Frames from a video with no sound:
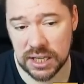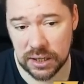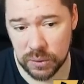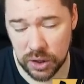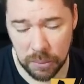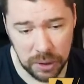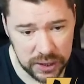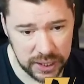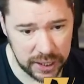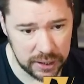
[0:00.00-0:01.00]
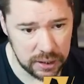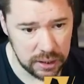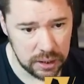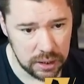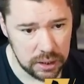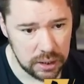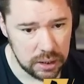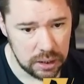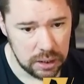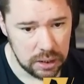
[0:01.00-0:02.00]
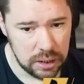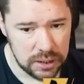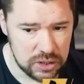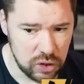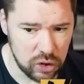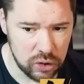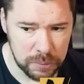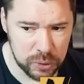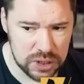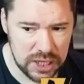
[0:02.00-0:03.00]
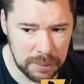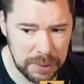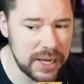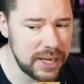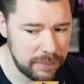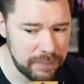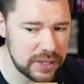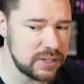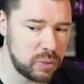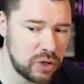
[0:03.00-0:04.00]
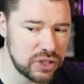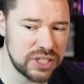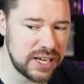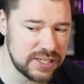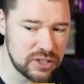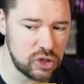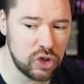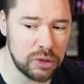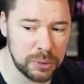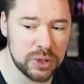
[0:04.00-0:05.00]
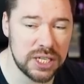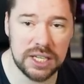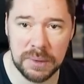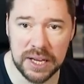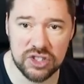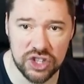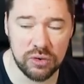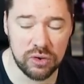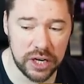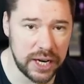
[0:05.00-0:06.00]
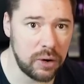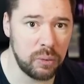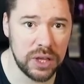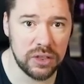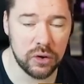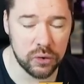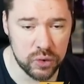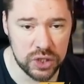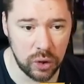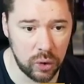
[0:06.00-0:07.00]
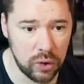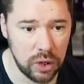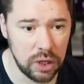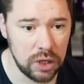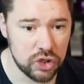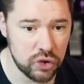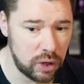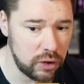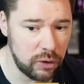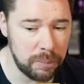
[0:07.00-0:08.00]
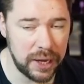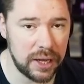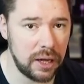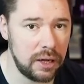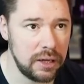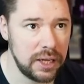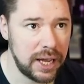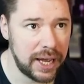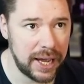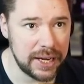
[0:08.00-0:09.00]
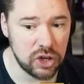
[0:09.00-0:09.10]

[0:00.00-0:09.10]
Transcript: link. We don't mind that. There's a lot of good Bundesliga players. Yeah, that's it. What I was going to say is there's a lot of good Bundesliga players in general right now with Roussillon, Geraldo Becker, and